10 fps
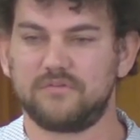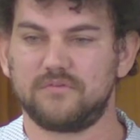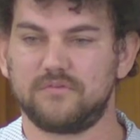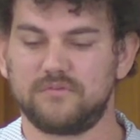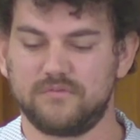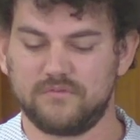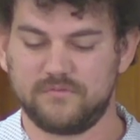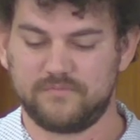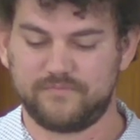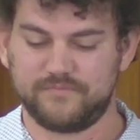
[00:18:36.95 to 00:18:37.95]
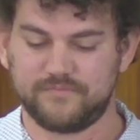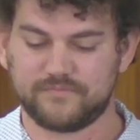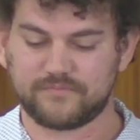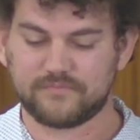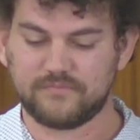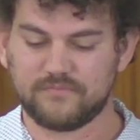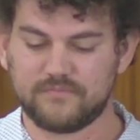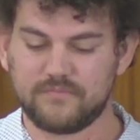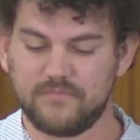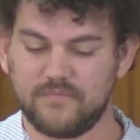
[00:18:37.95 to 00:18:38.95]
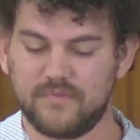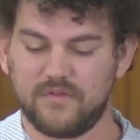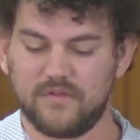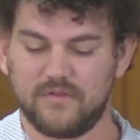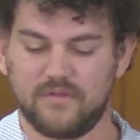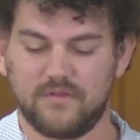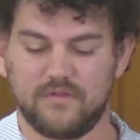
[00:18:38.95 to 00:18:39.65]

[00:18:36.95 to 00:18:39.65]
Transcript: [no speech]